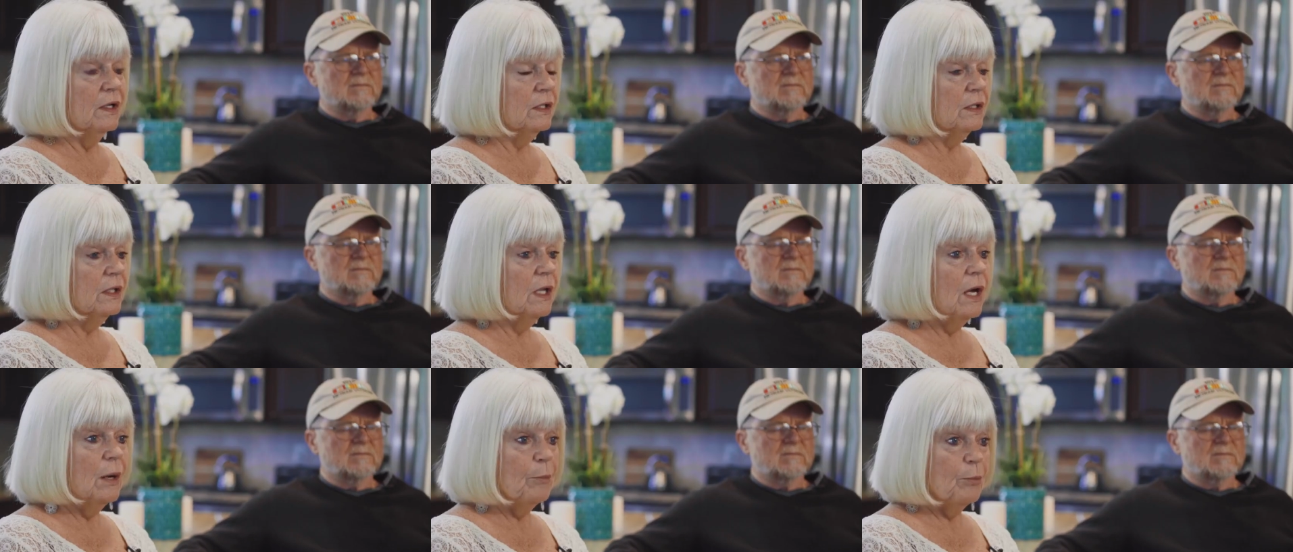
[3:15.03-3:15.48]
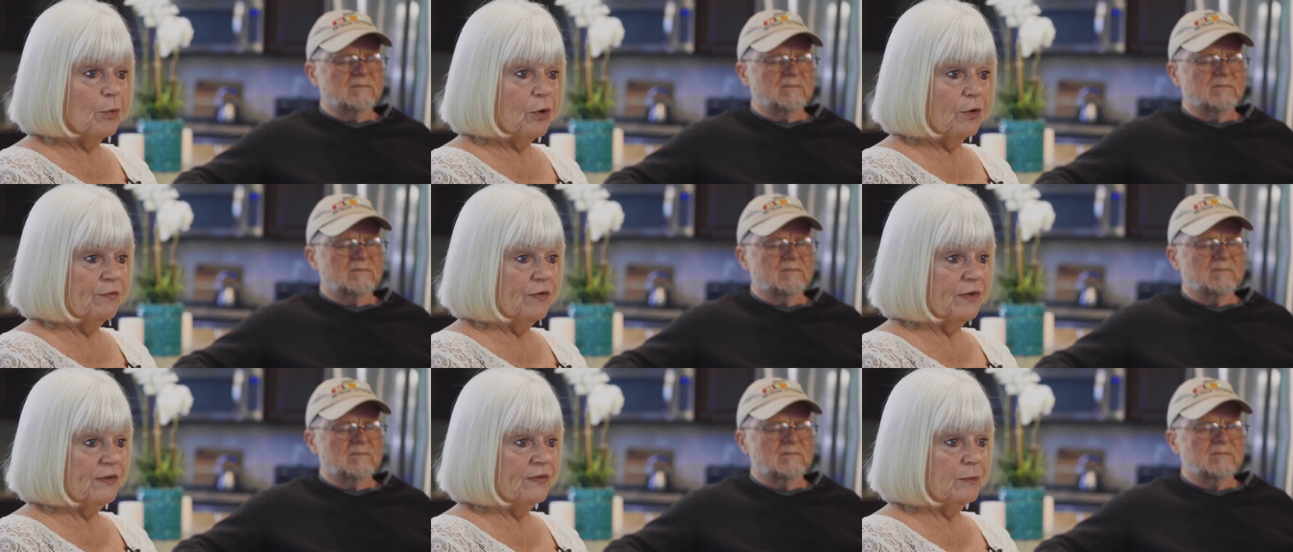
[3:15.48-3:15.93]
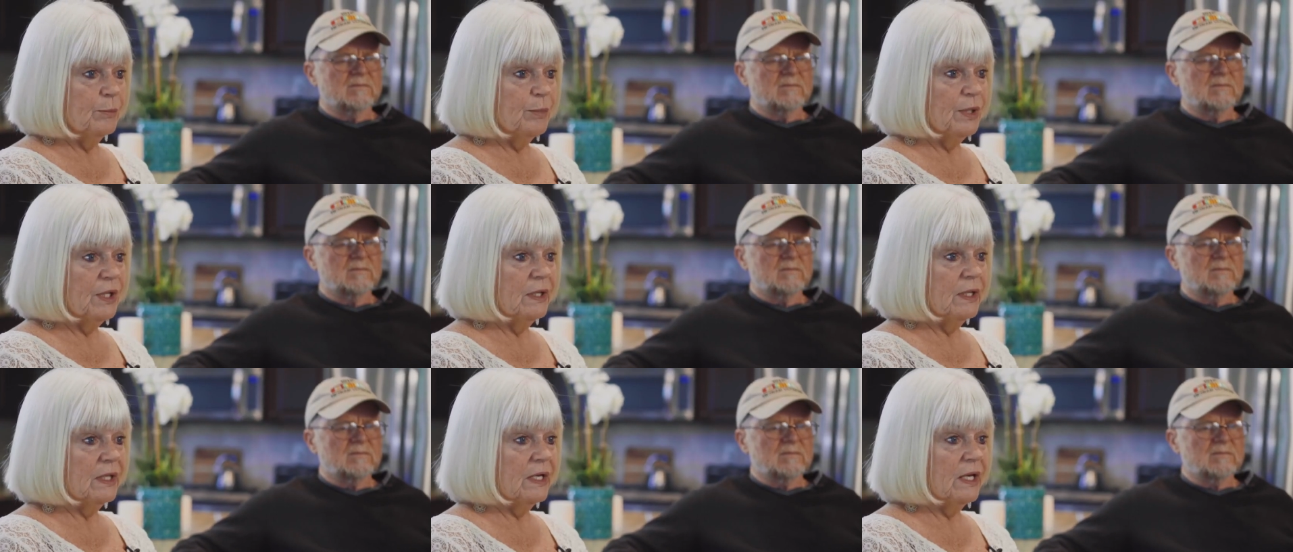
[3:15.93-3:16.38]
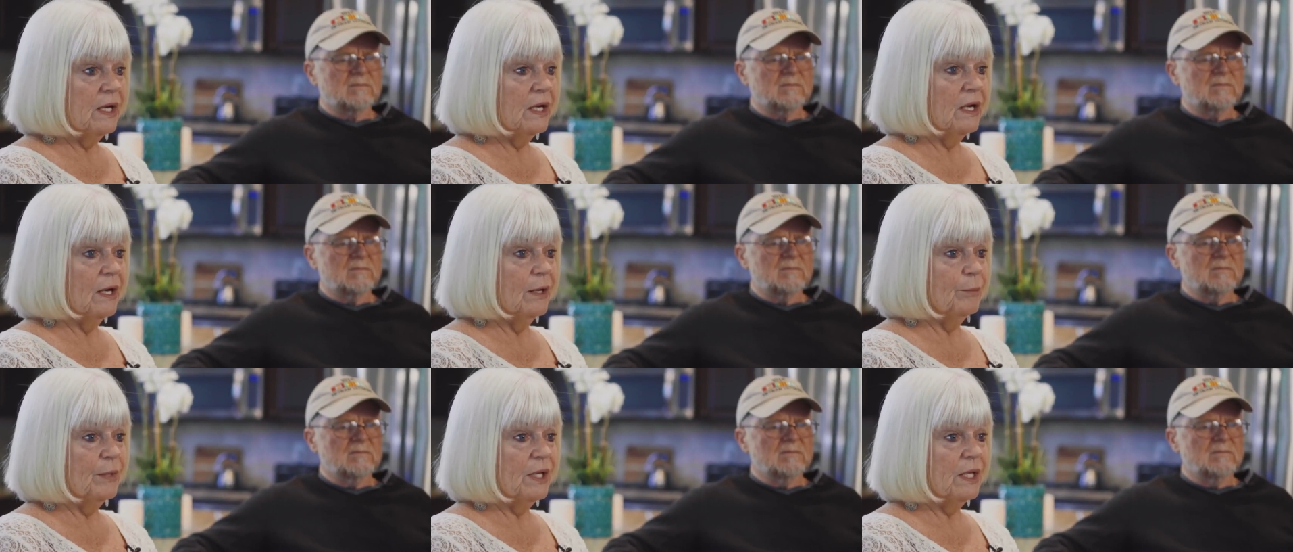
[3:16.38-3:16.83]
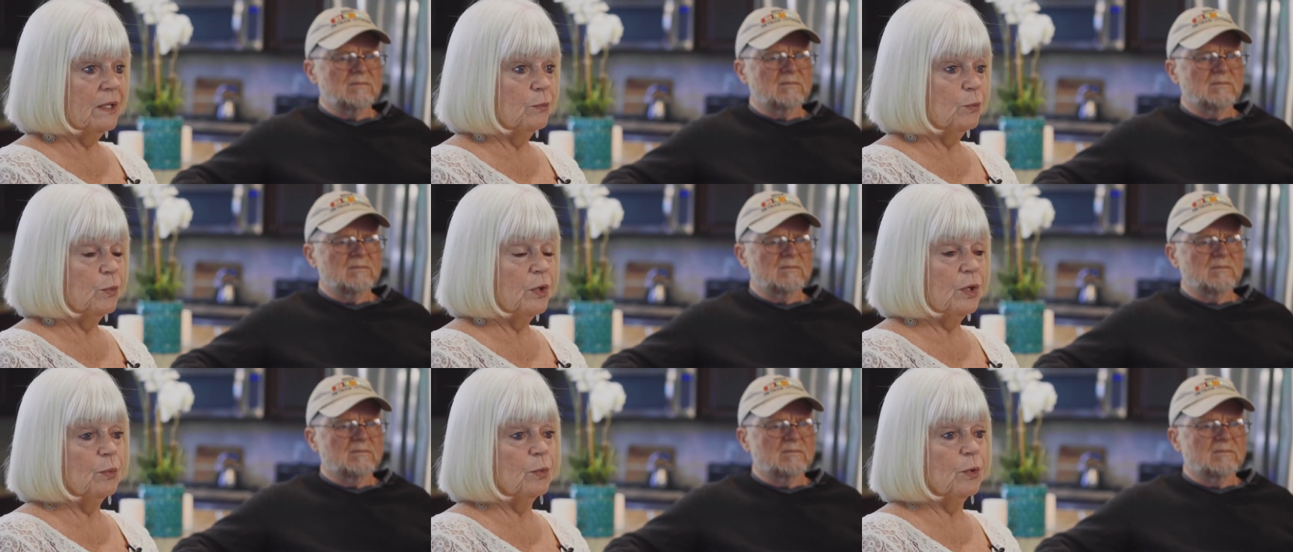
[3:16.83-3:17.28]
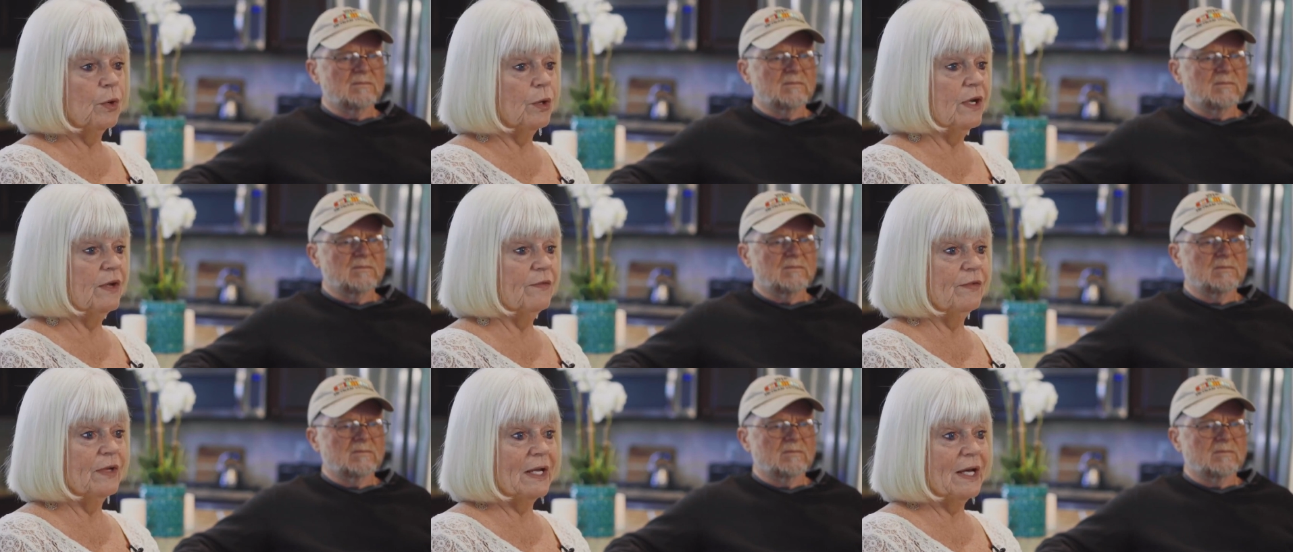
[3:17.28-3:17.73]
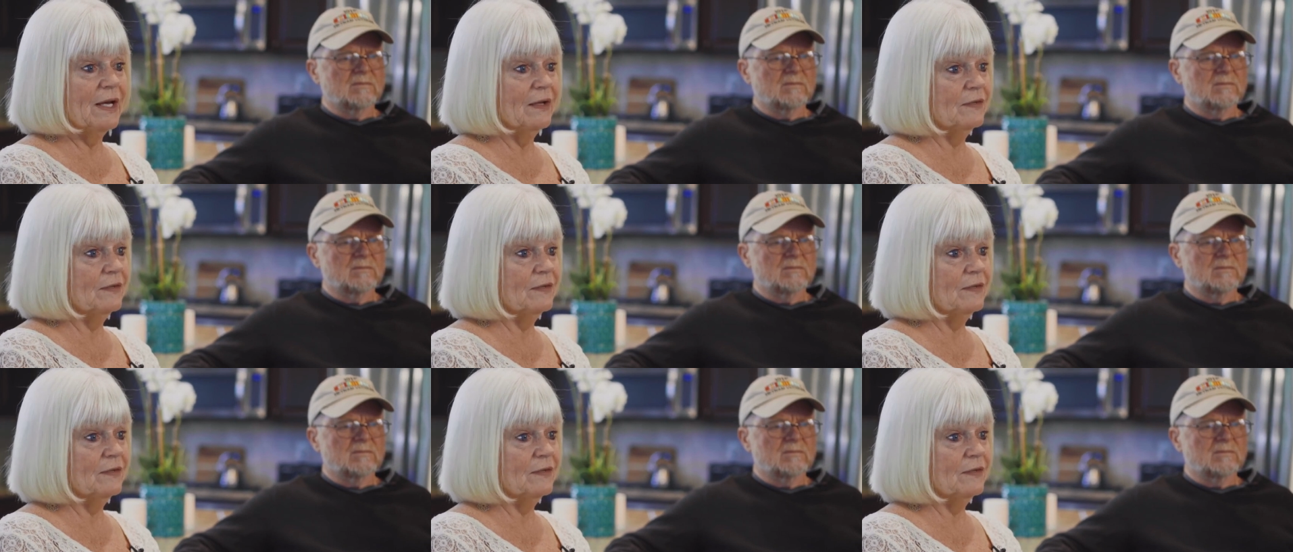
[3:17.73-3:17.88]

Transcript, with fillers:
Speaker 1: a lot more visibility. I mean, we were even